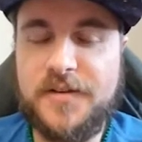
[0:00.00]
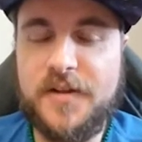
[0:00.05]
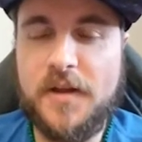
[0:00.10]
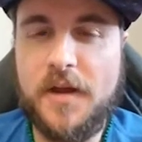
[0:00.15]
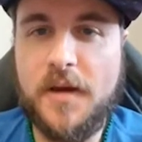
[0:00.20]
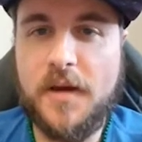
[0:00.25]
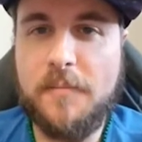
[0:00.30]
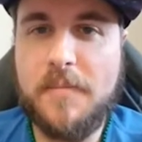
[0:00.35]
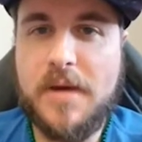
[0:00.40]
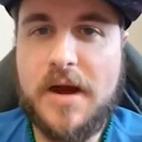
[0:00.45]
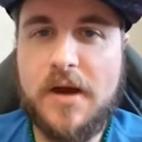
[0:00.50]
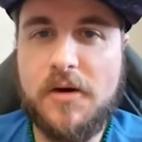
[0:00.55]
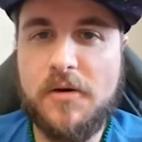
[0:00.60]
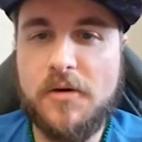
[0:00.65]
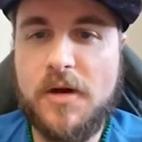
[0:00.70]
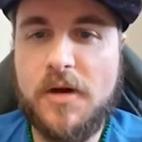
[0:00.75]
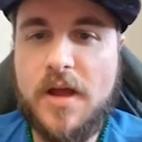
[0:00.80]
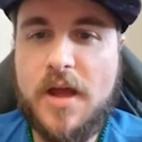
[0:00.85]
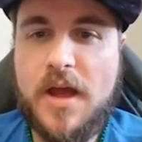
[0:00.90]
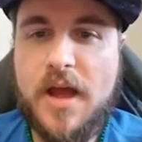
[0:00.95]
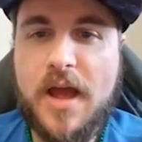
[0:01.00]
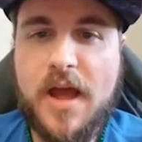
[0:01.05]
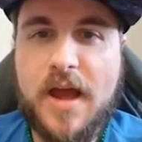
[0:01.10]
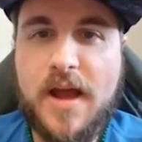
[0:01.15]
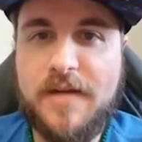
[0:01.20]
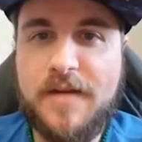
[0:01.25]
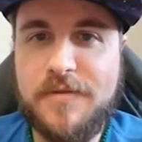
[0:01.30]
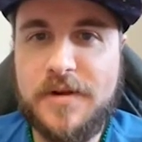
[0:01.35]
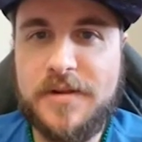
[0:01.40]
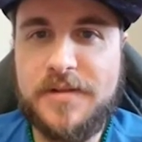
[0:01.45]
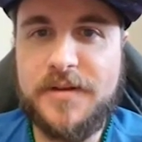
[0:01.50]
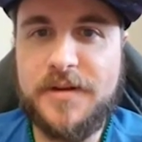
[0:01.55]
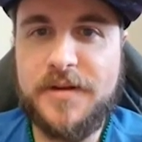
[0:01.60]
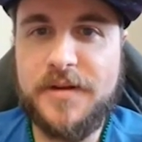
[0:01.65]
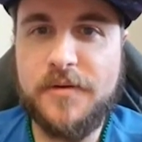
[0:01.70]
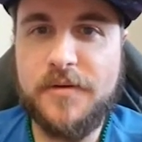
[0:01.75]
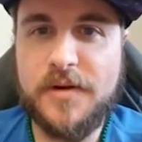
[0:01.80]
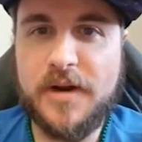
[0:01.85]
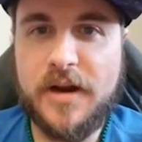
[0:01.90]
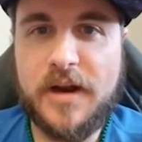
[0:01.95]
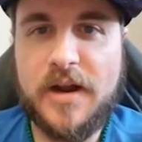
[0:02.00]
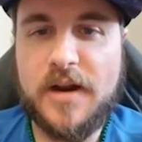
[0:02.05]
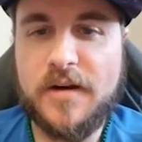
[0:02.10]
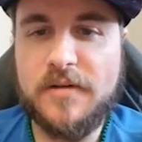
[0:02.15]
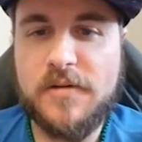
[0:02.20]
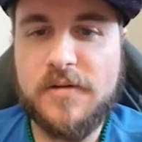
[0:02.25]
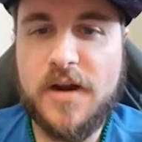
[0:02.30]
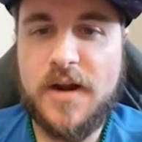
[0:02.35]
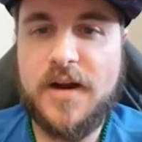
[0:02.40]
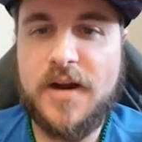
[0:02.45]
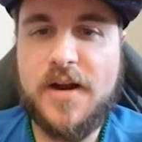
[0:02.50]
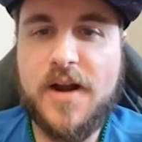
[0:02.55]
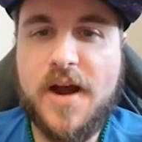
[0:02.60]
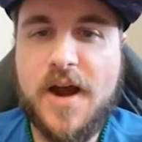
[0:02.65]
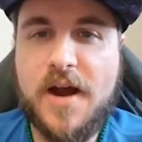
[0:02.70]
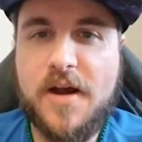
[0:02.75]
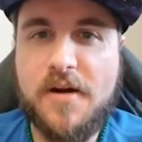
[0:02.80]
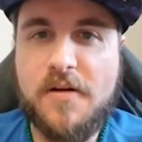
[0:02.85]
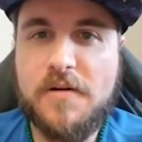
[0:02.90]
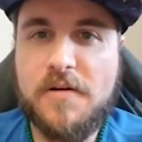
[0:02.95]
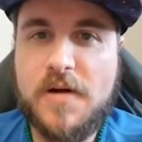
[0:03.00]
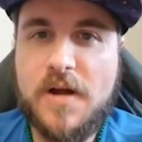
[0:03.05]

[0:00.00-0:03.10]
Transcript: about everything going on right now.